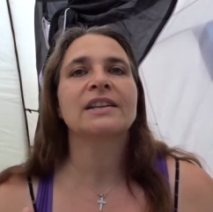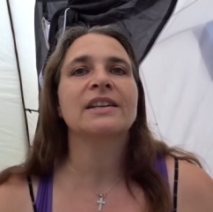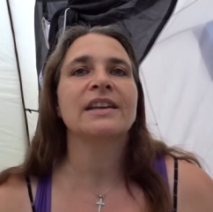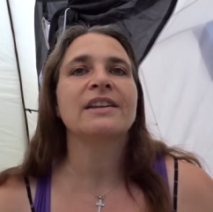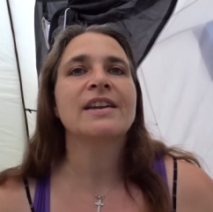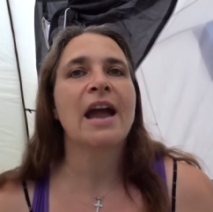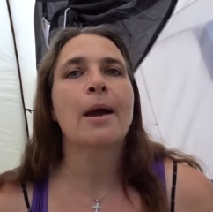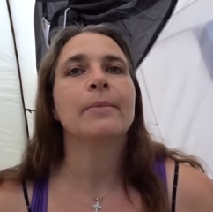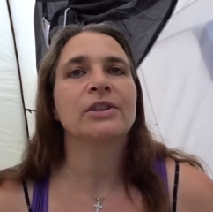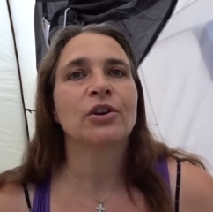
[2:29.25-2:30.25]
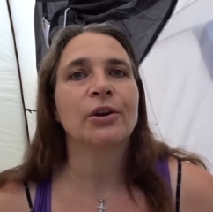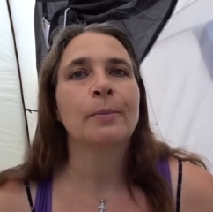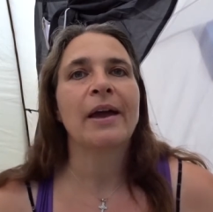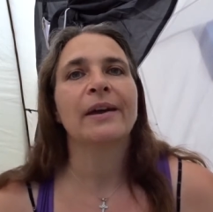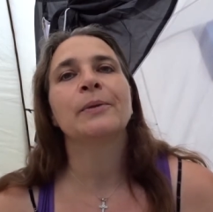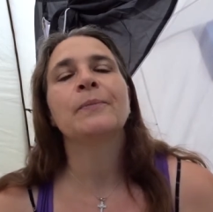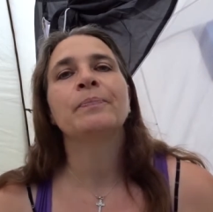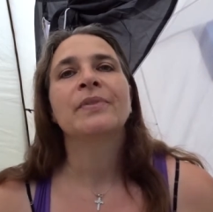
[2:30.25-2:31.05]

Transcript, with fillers: clearing out my junk mail.